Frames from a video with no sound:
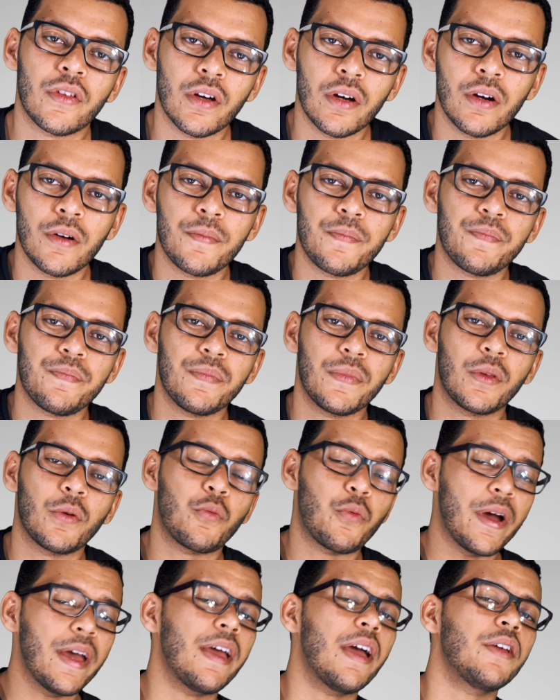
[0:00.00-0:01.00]
The, the
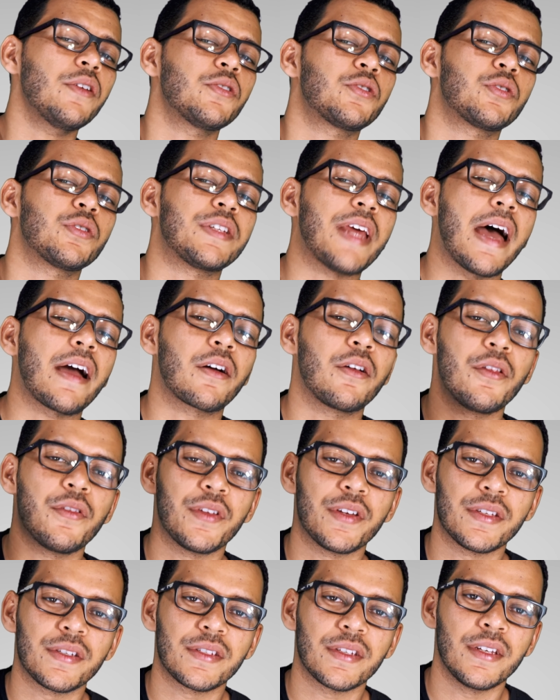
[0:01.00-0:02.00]
way I used to tackle
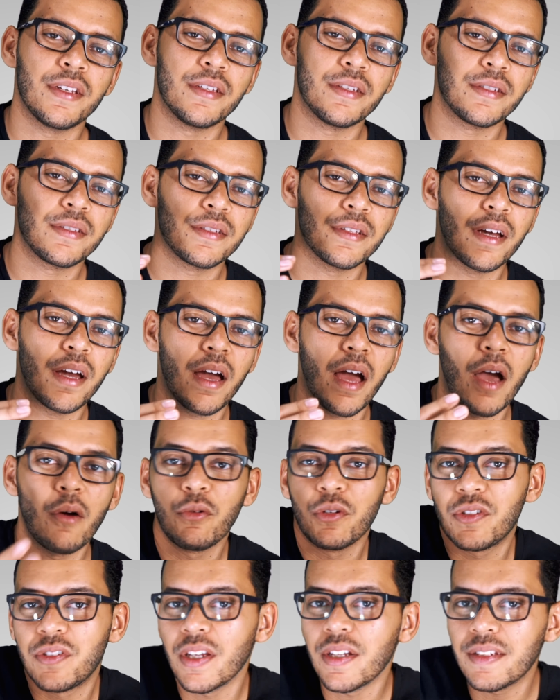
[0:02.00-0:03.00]
this is uh, I
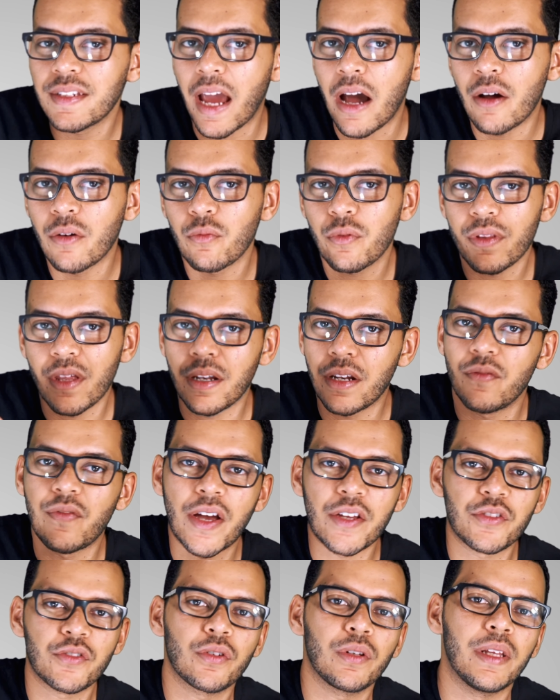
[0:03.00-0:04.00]
would sit down with an
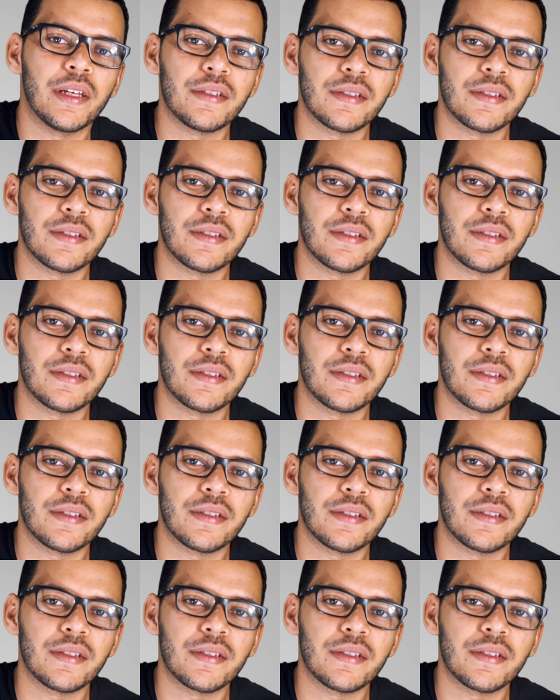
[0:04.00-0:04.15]
investor